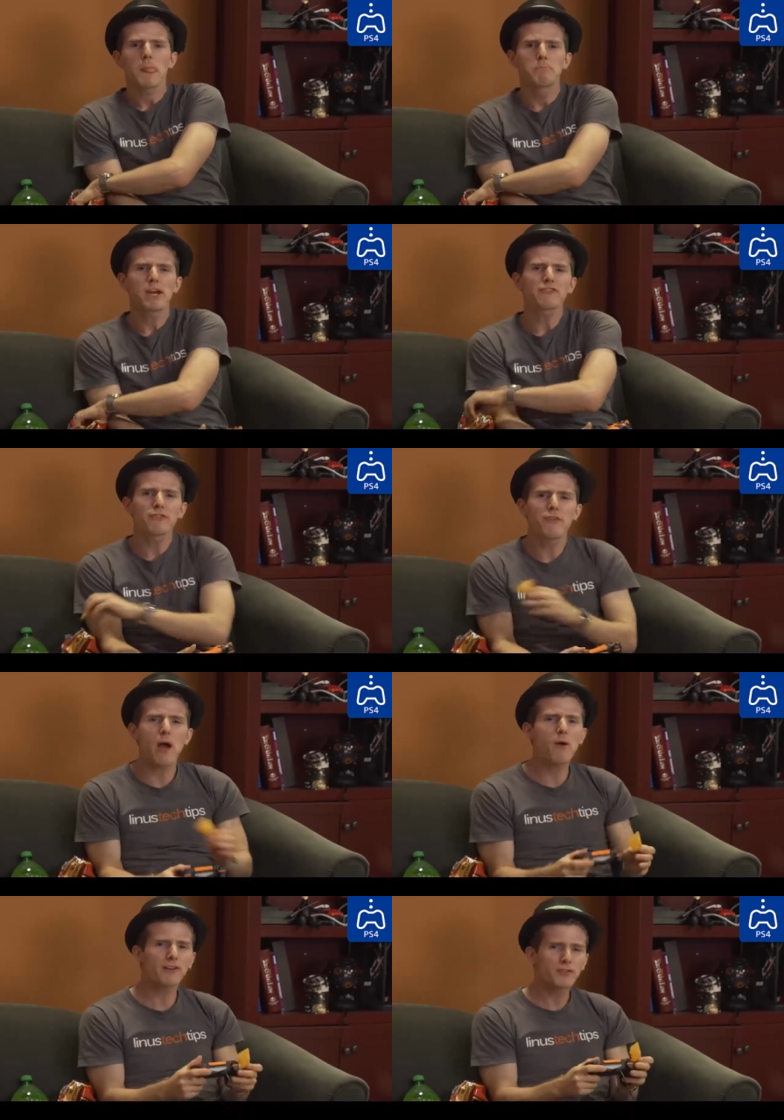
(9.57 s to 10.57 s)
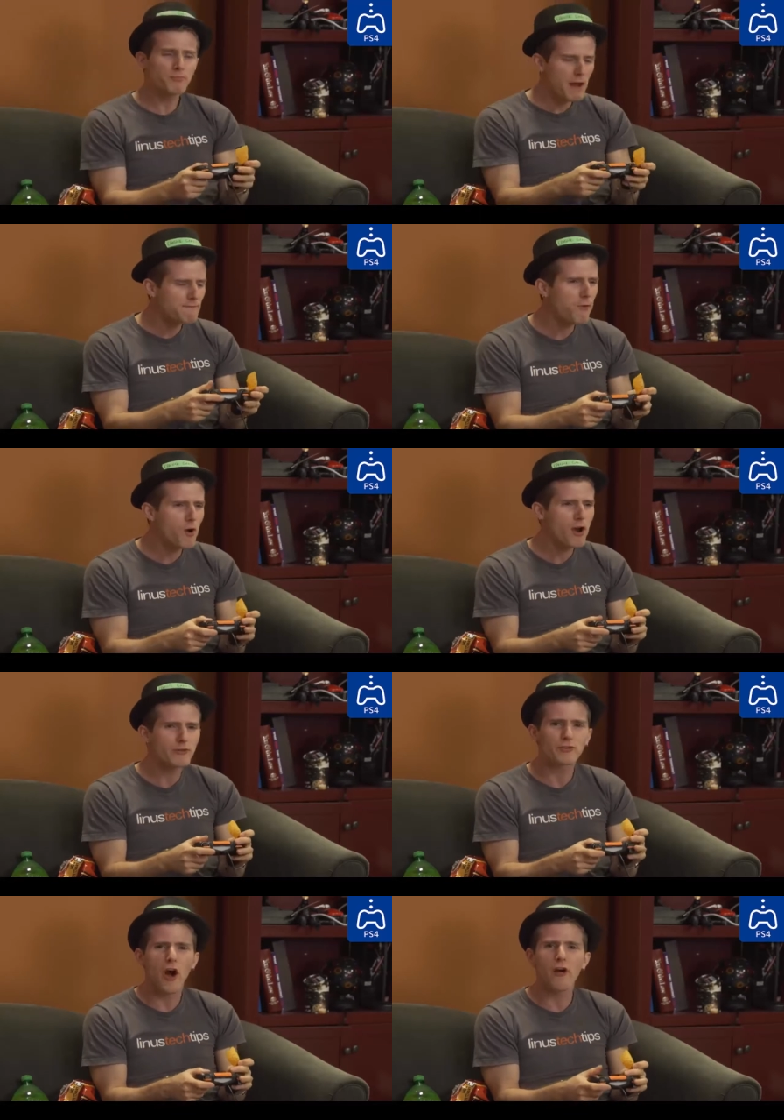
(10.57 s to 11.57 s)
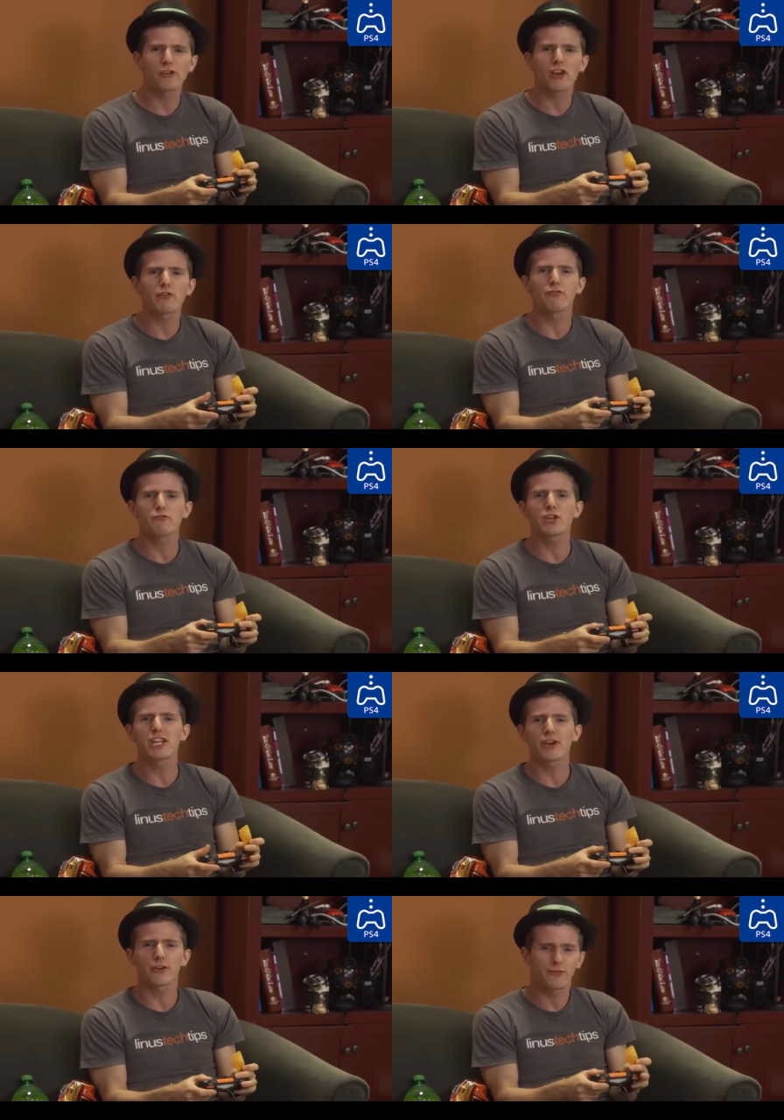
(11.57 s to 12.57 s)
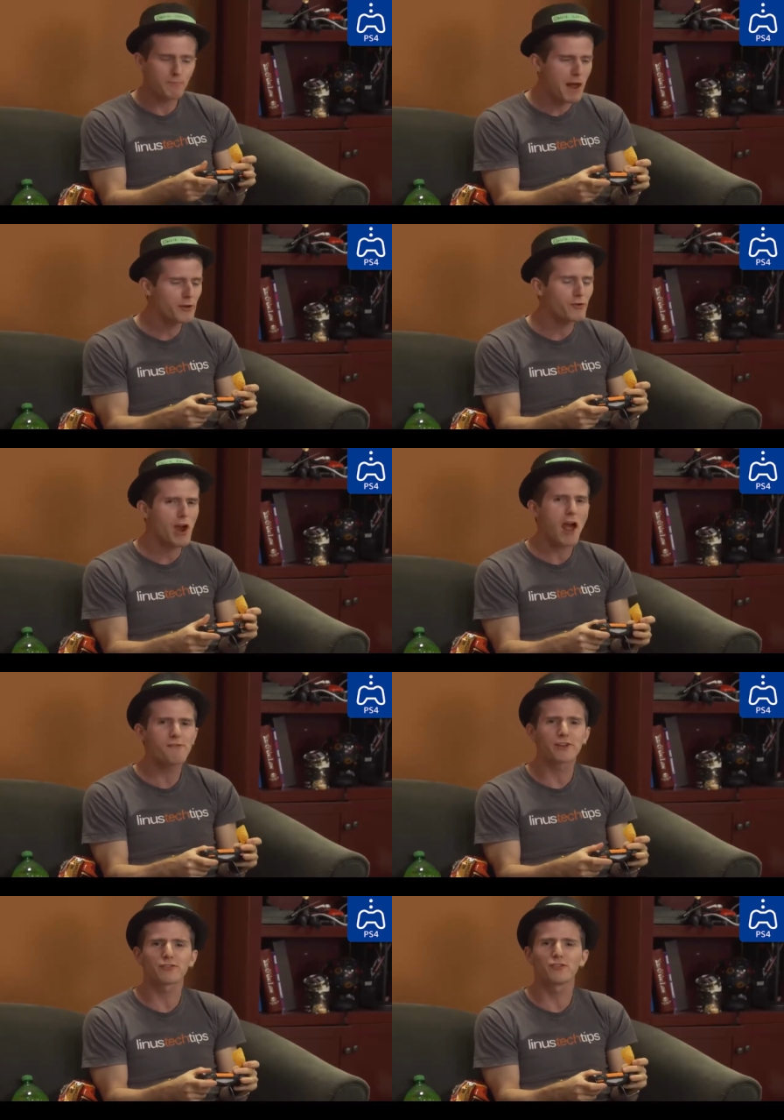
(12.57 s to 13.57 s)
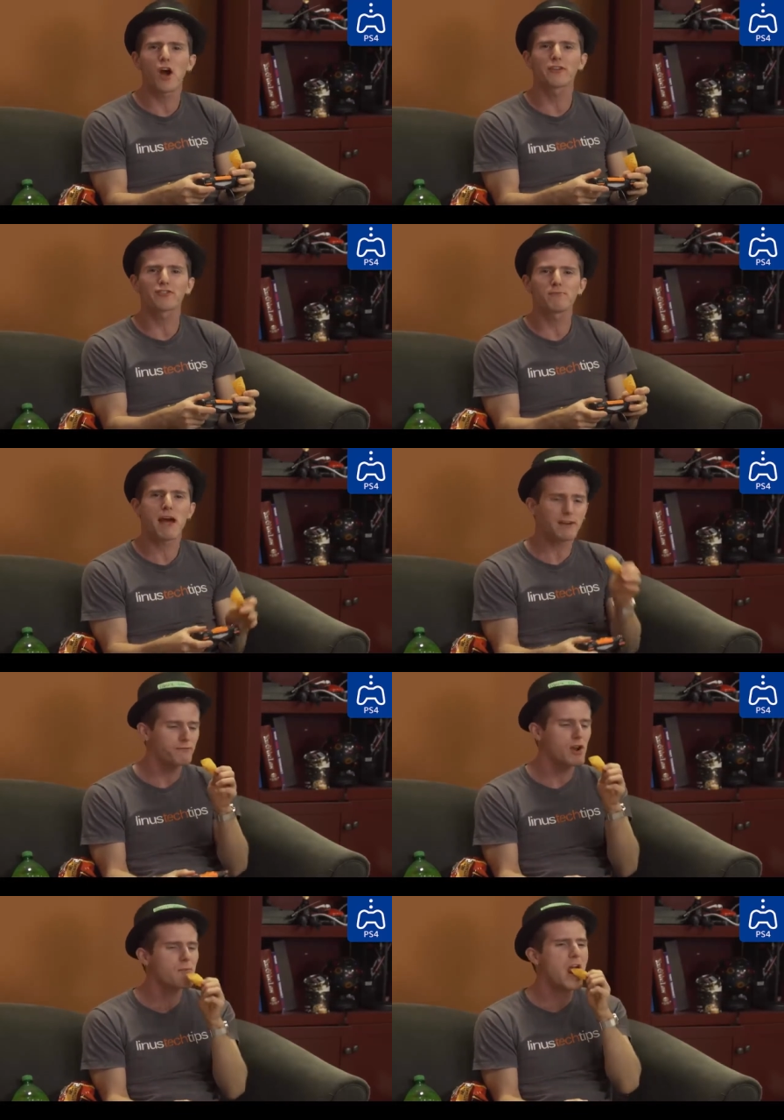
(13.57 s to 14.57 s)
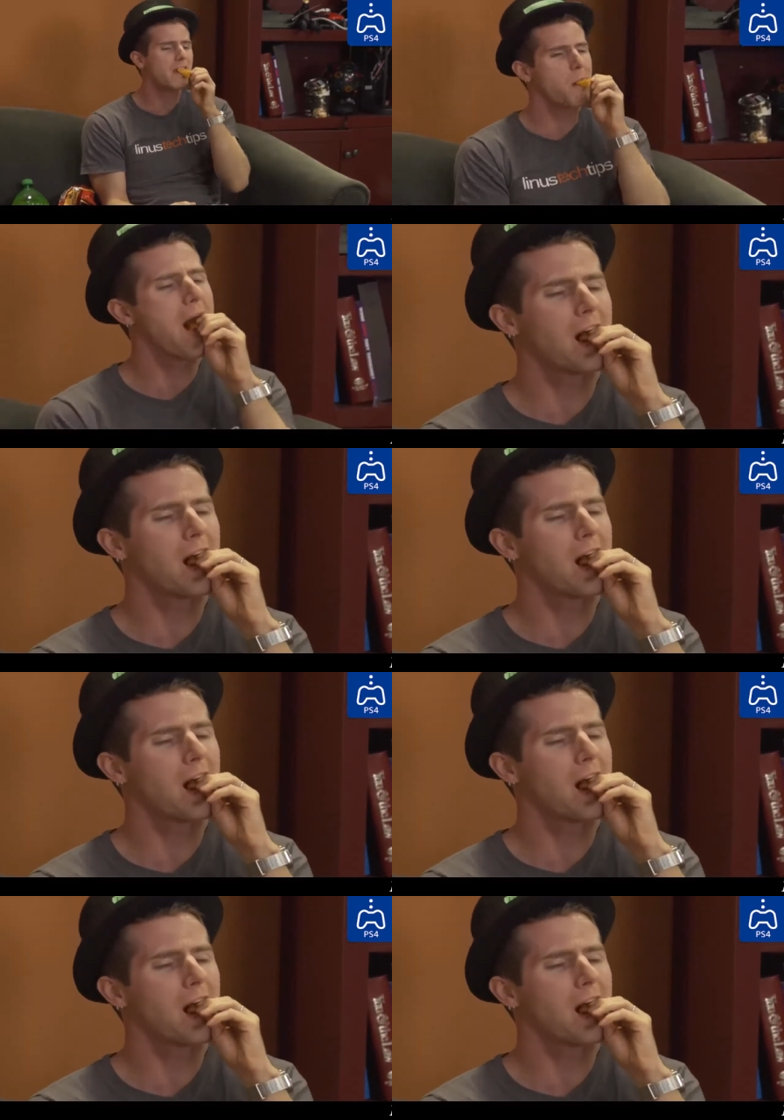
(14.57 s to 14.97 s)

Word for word: Bitch, if I wanted to spend $400 every three years for better graphics and non-cinematic frame rates,